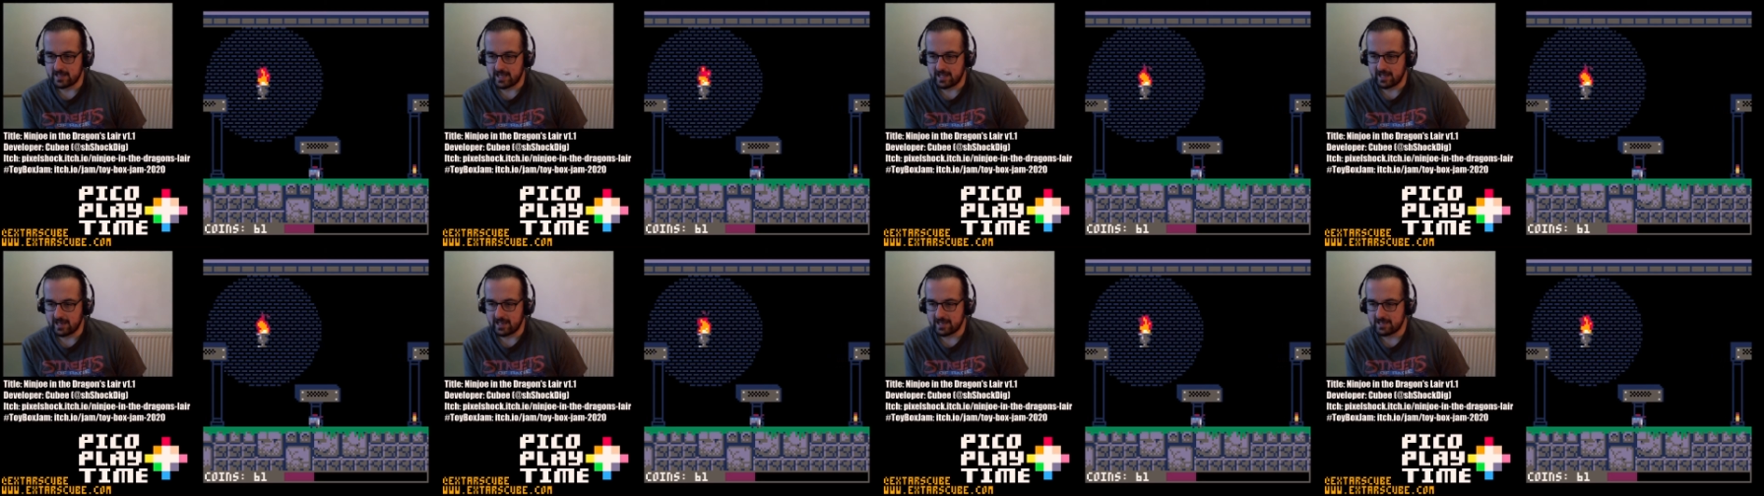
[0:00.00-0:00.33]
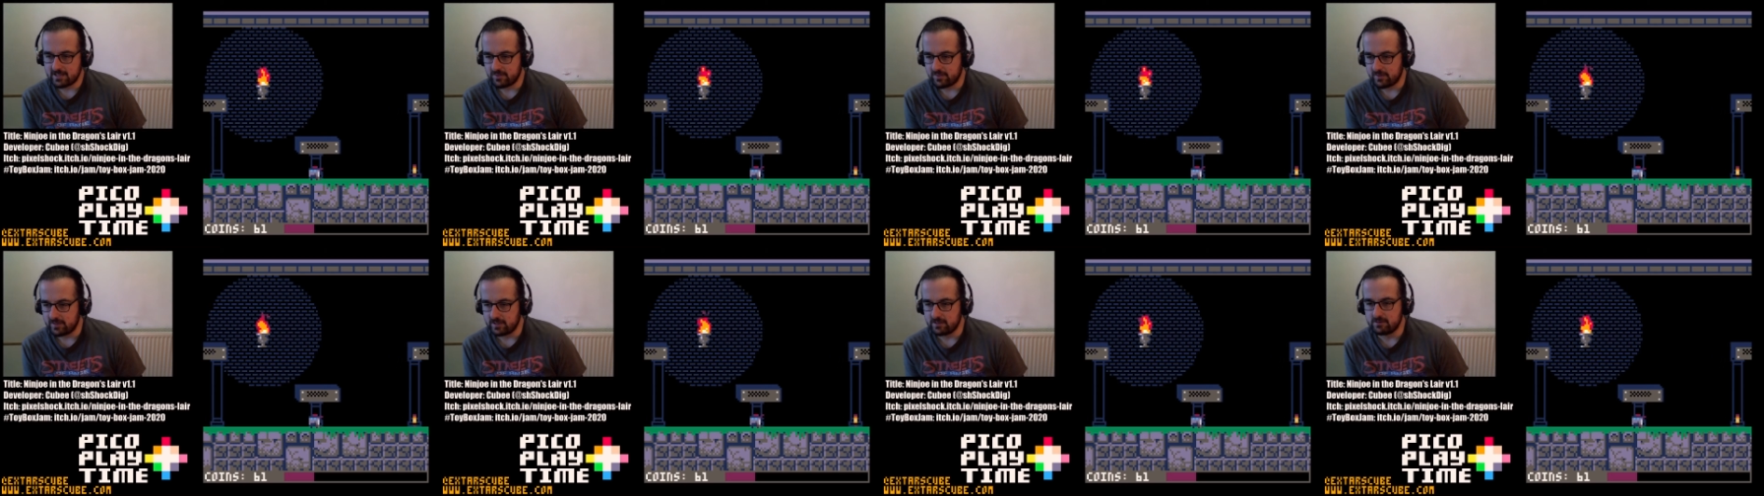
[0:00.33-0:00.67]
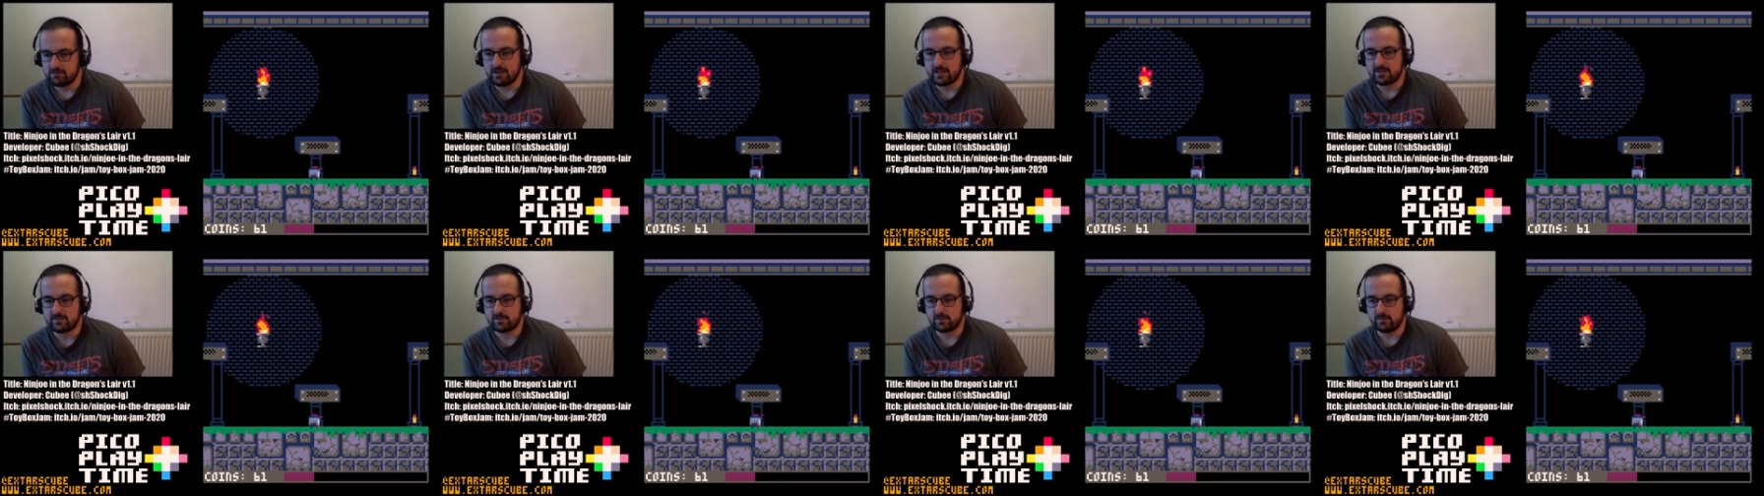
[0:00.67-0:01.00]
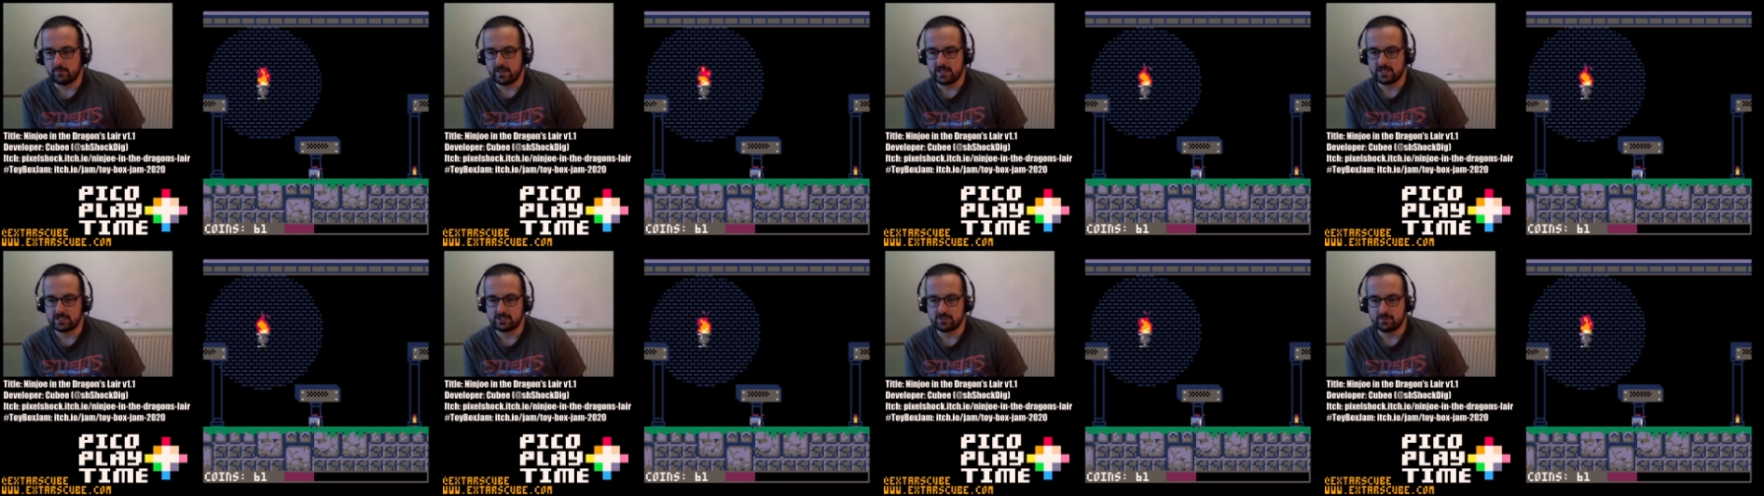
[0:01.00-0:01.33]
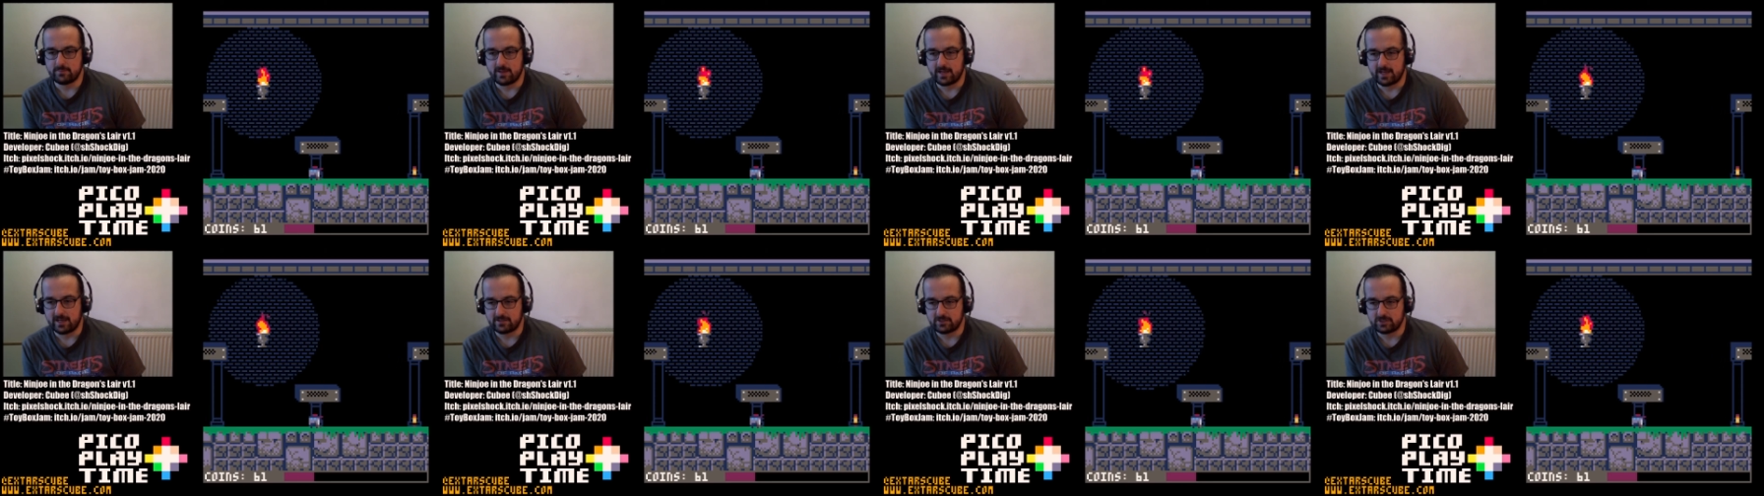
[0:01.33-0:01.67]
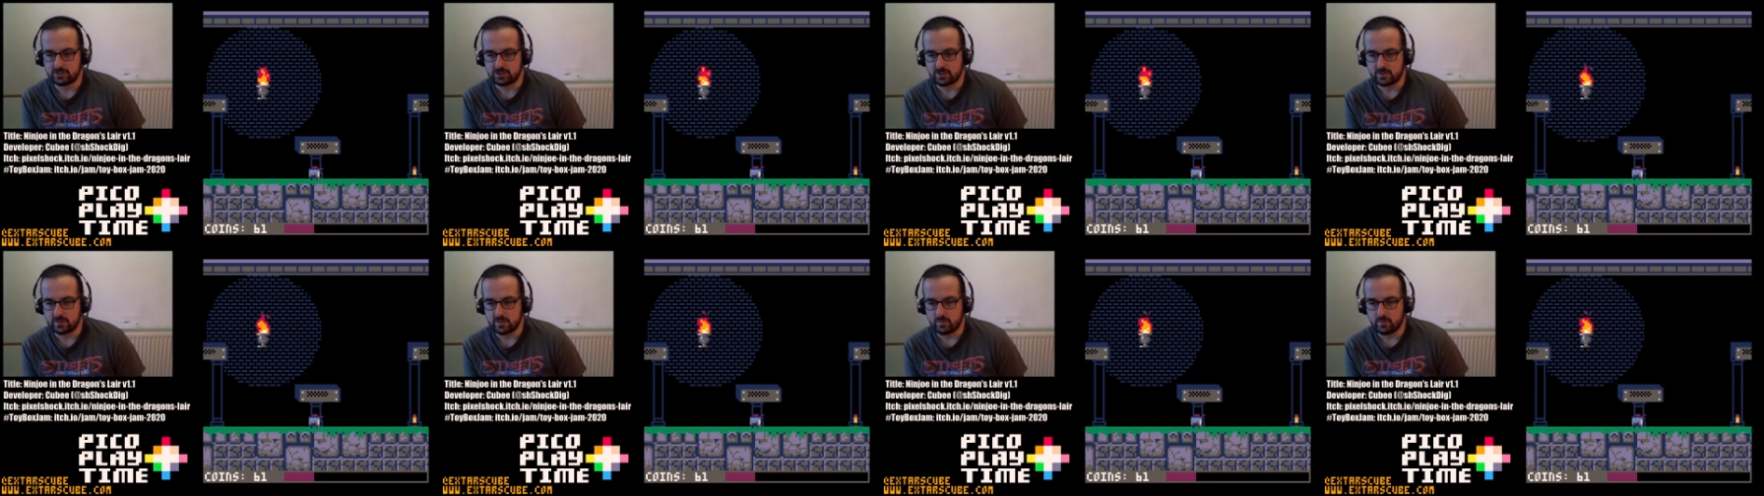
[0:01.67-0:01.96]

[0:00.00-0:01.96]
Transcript: I like the little exclamation mark to show